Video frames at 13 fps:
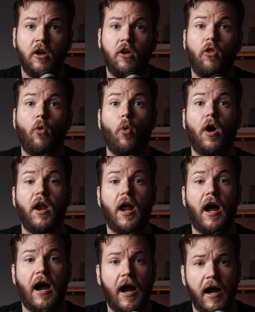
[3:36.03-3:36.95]
The one
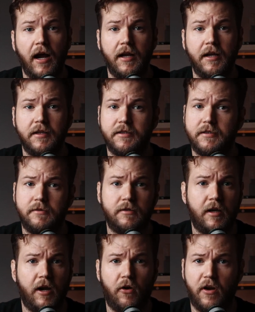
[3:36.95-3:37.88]
I
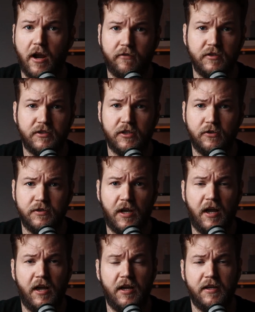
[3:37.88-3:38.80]
carry every single
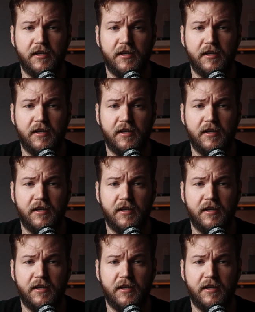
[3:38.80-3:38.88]
day